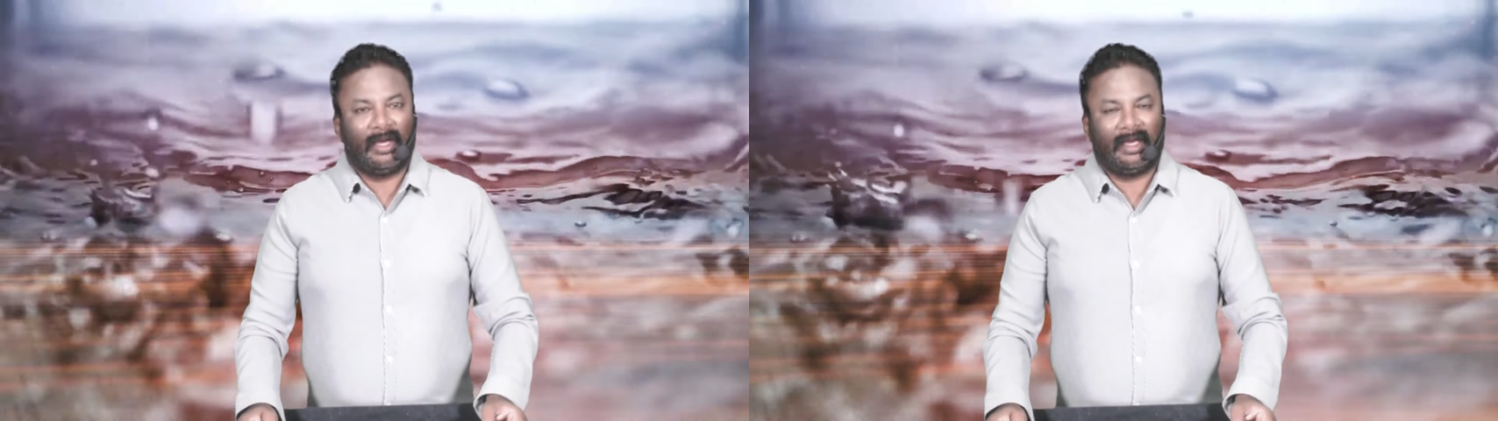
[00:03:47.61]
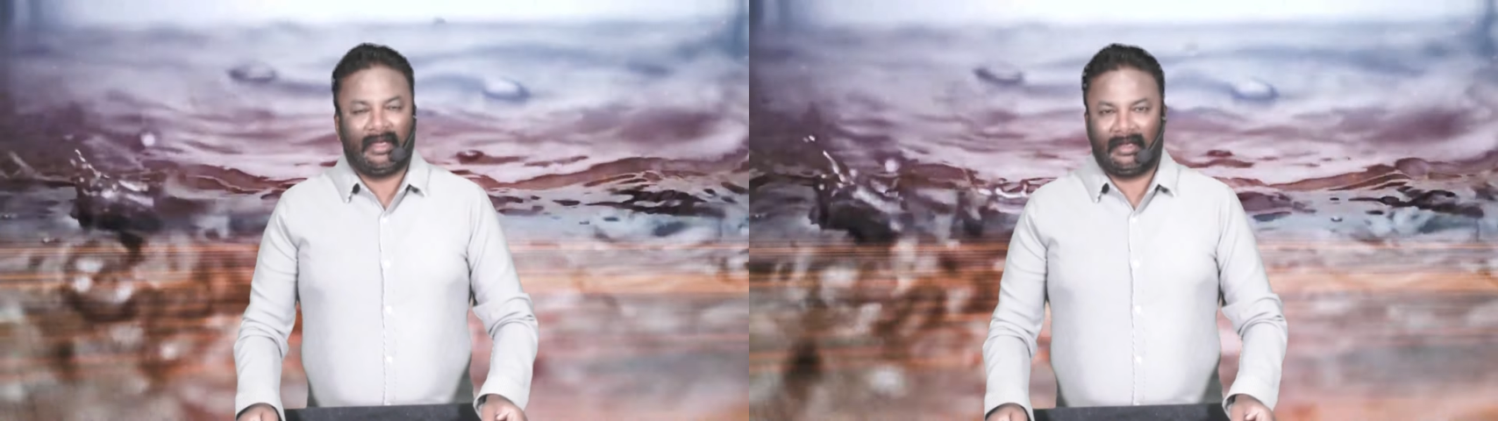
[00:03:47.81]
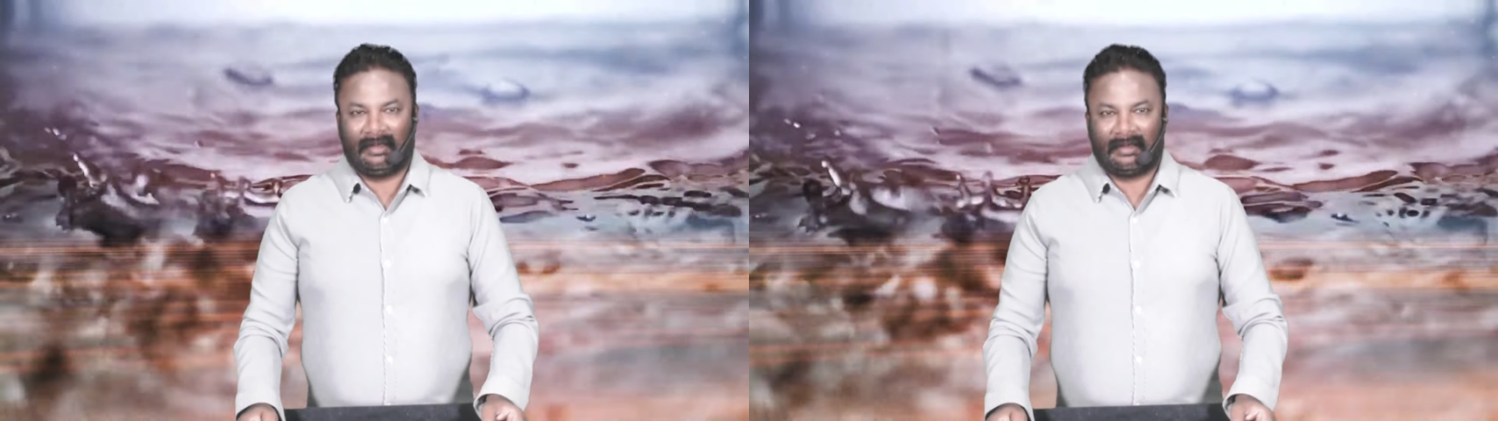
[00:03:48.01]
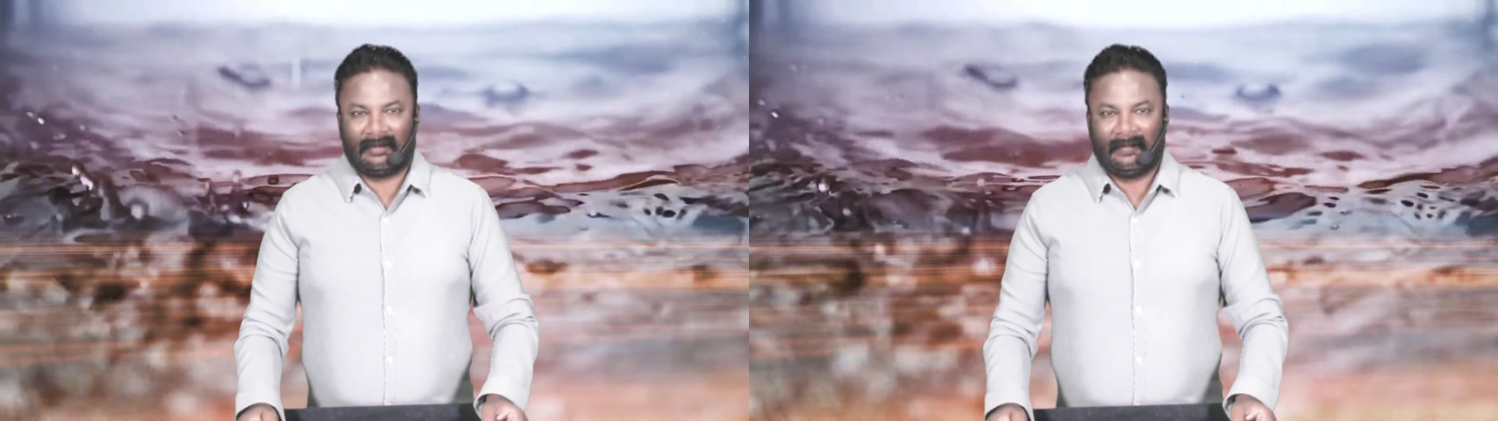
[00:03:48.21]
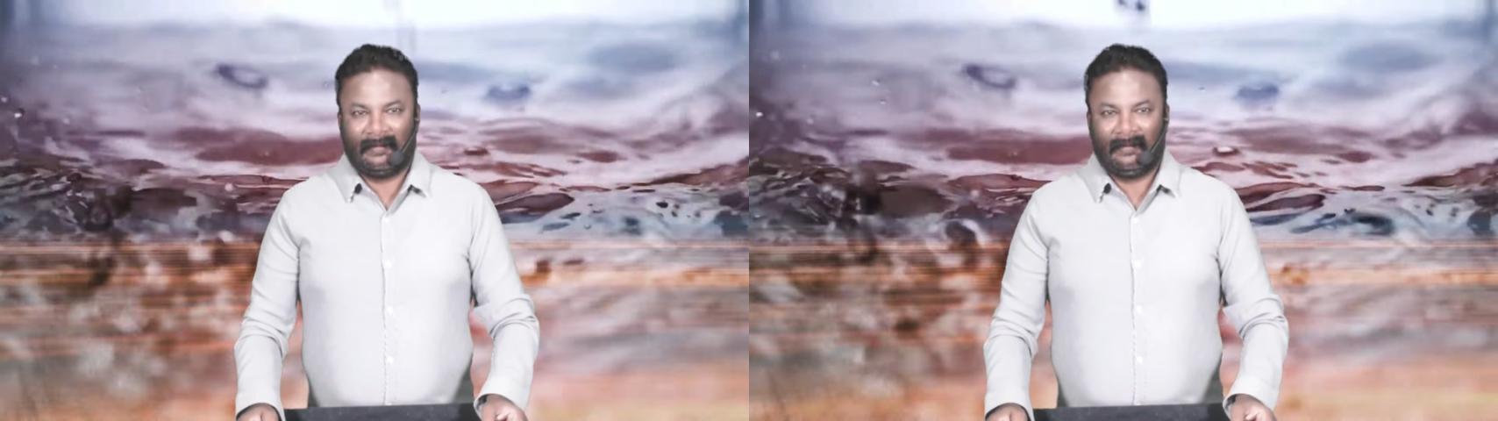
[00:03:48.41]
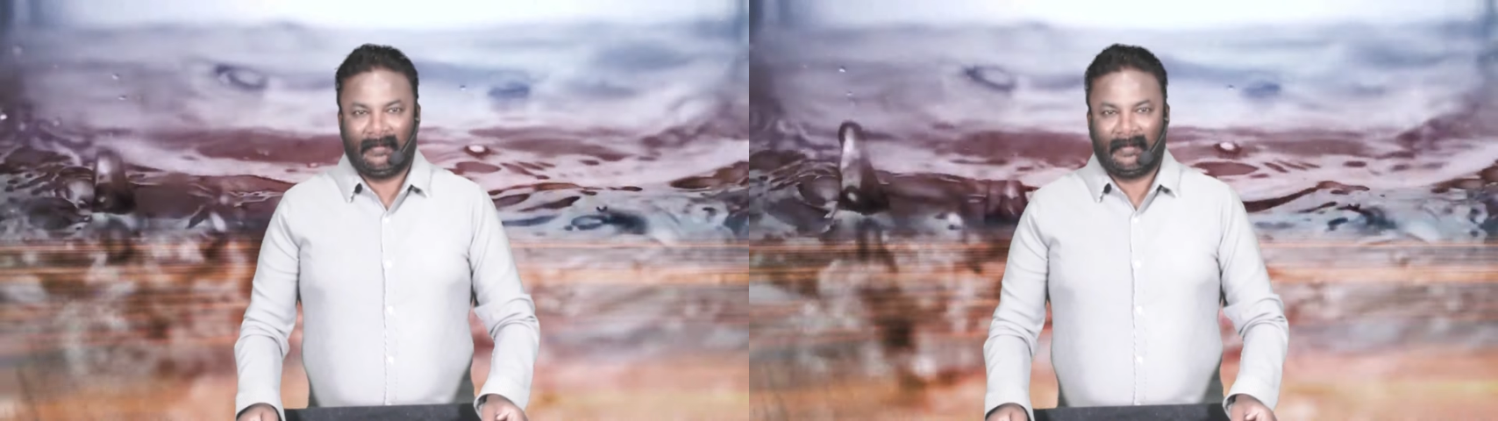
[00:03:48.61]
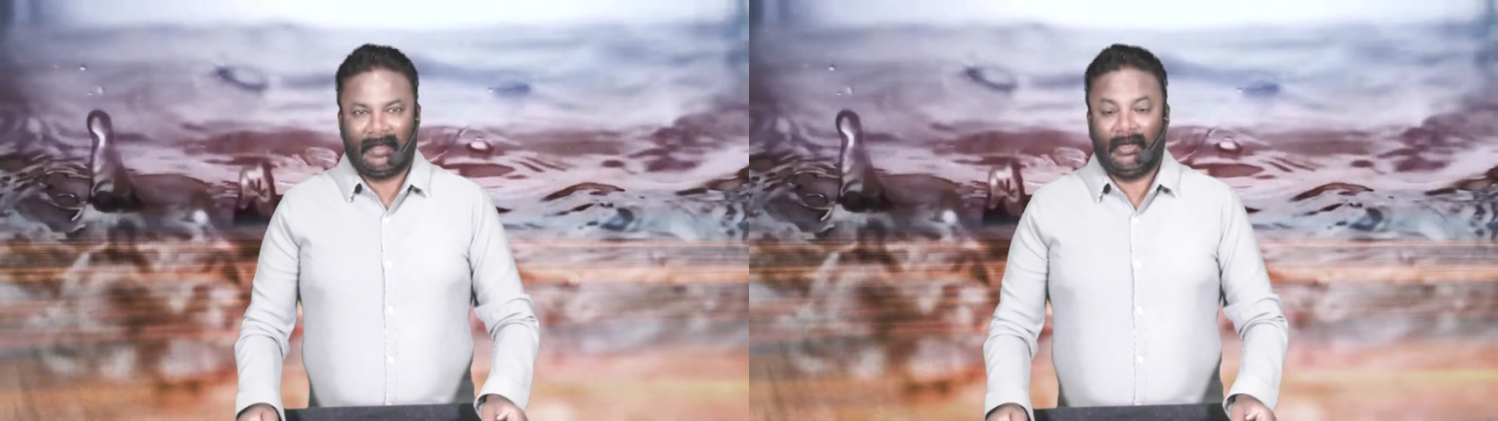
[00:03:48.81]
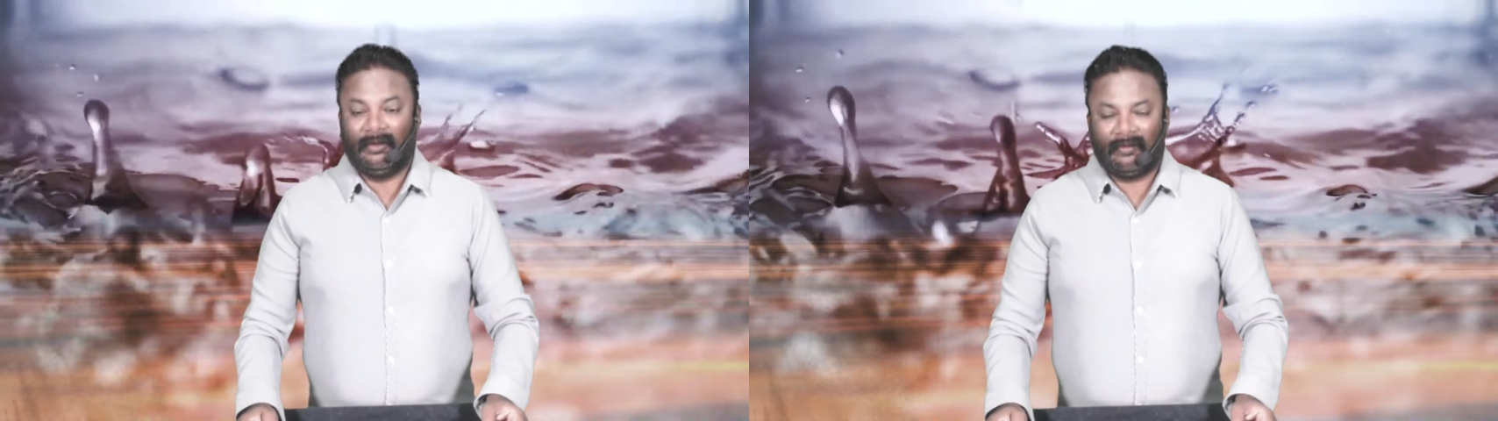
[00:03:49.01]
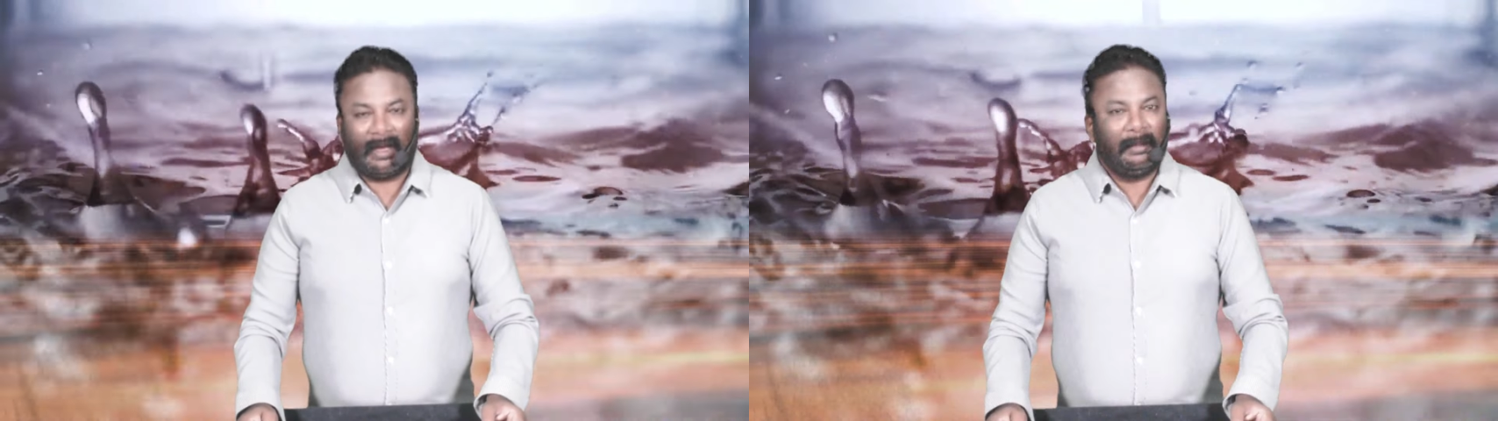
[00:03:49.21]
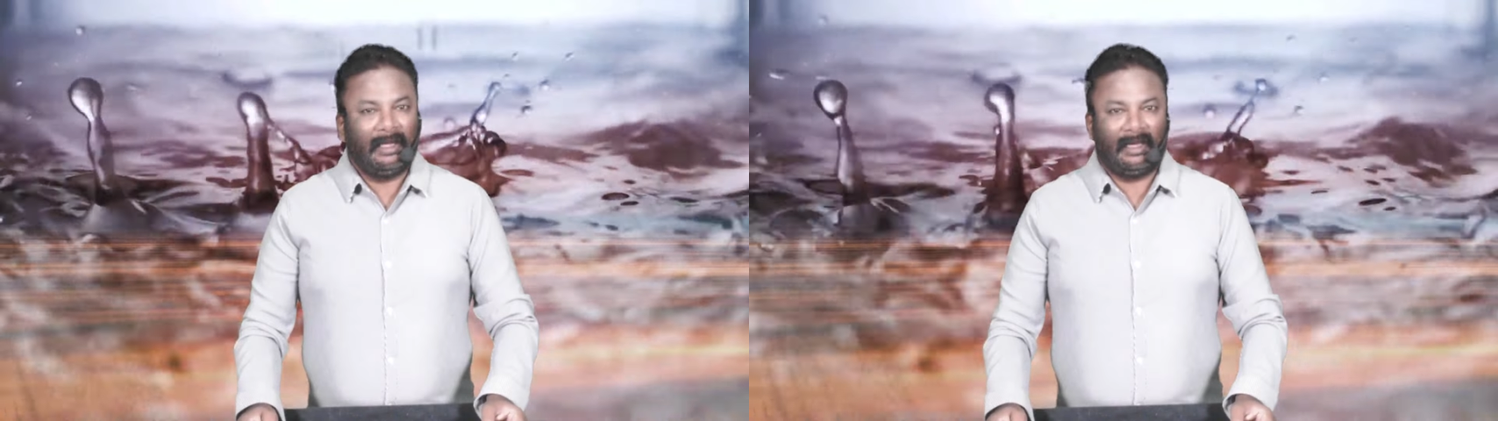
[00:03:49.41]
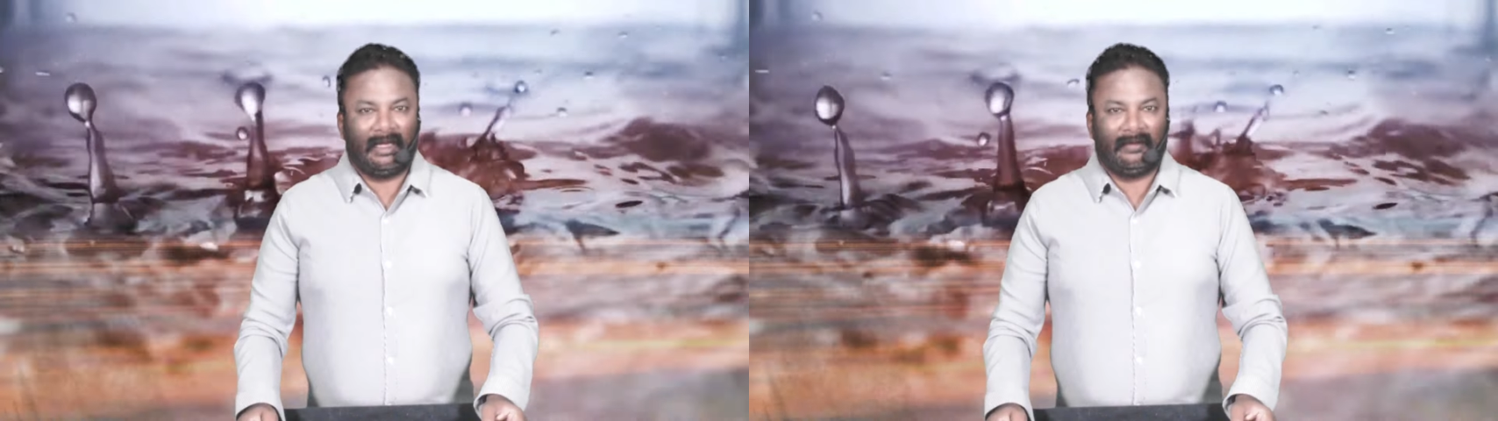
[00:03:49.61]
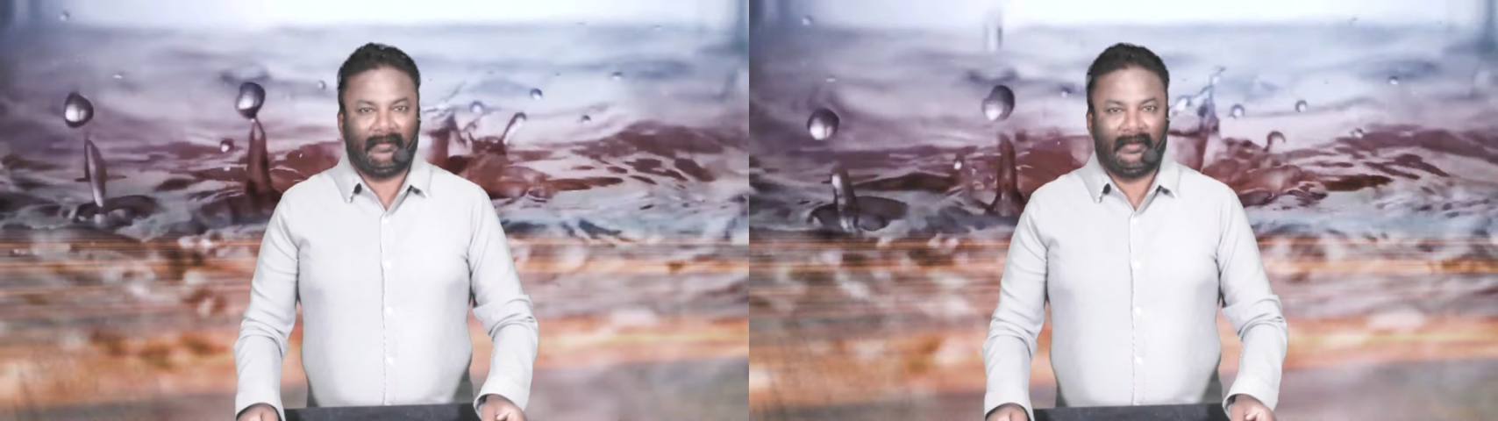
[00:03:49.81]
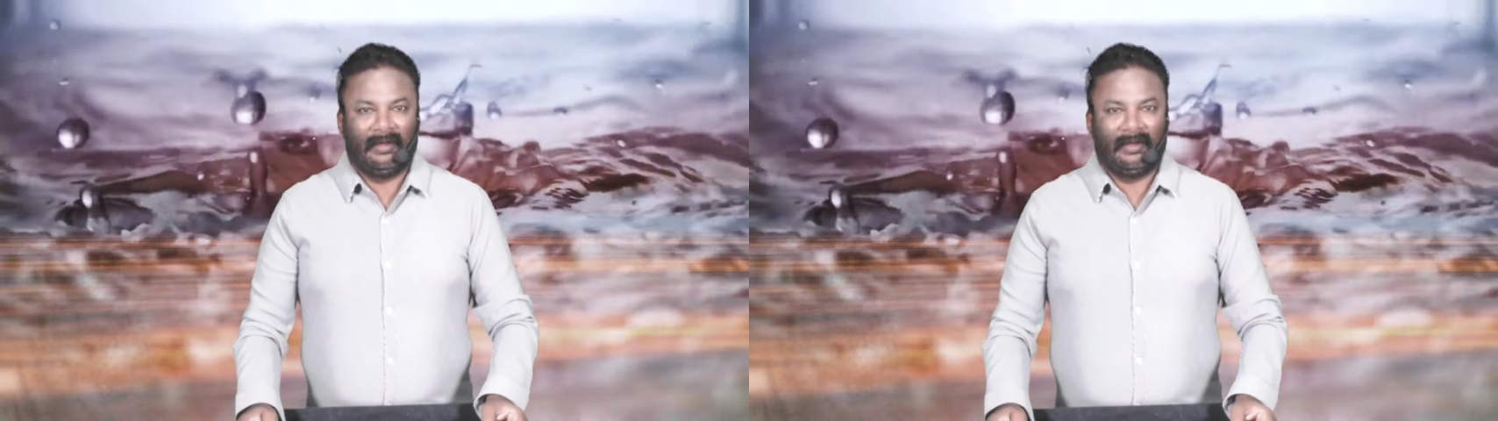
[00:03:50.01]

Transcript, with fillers: health, in your family life,